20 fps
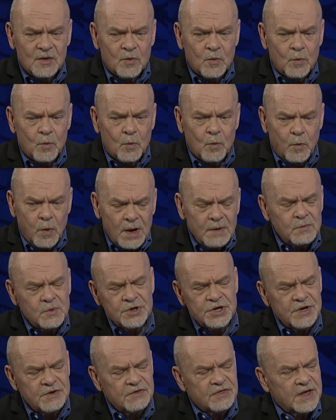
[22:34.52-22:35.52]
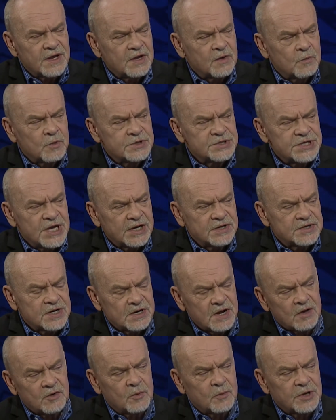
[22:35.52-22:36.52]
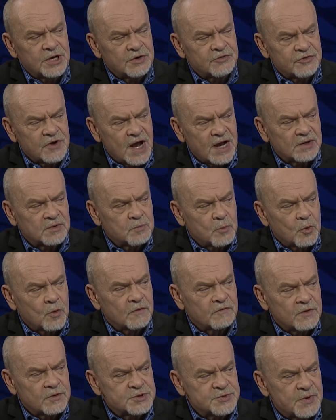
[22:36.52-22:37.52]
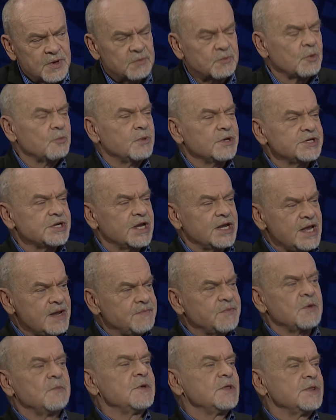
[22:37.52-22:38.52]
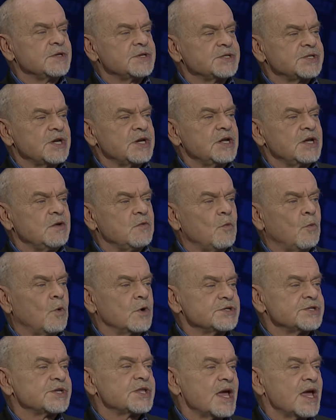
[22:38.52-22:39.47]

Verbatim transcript: what do you think it would take to not only attract more of those people, but to keep them in the city right. once